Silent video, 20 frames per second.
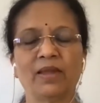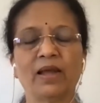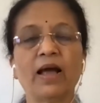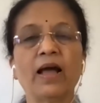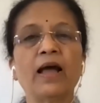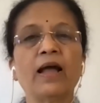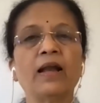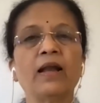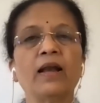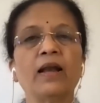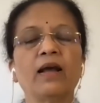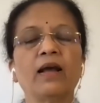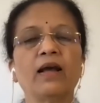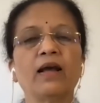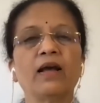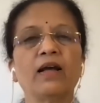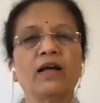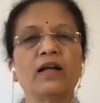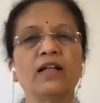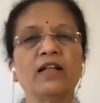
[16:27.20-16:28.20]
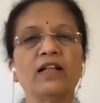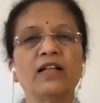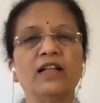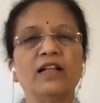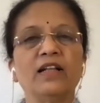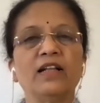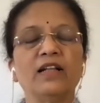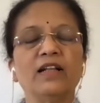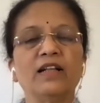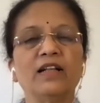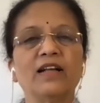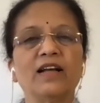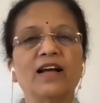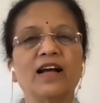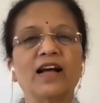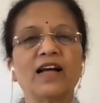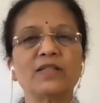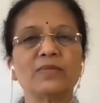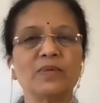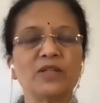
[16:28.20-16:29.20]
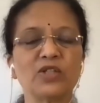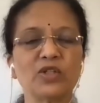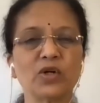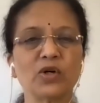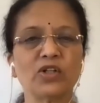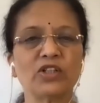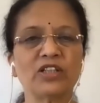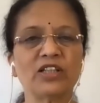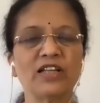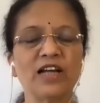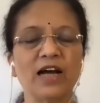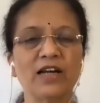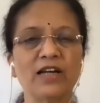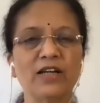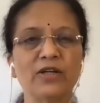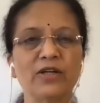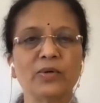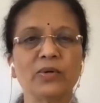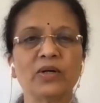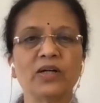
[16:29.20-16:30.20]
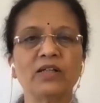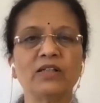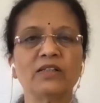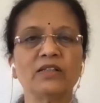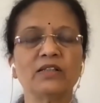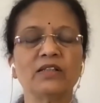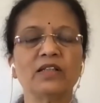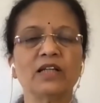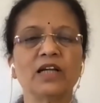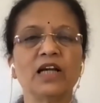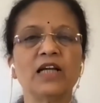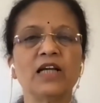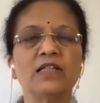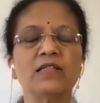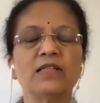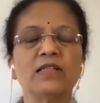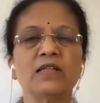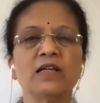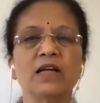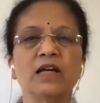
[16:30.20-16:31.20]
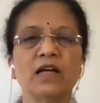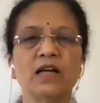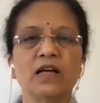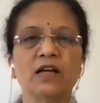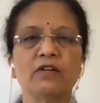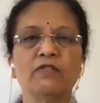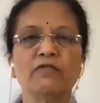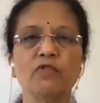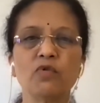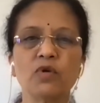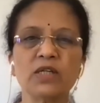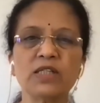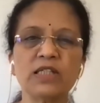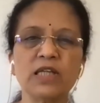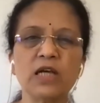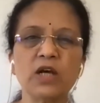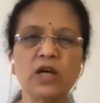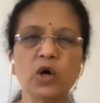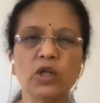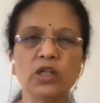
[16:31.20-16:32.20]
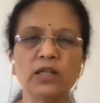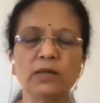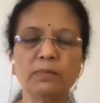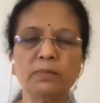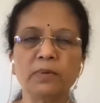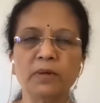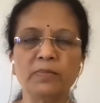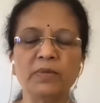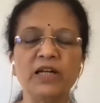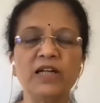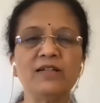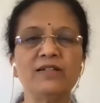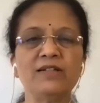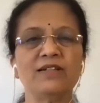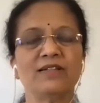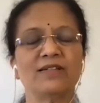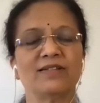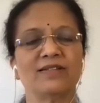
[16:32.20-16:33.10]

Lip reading: And as we saw, Jnana Yoga is focusing on the permanent,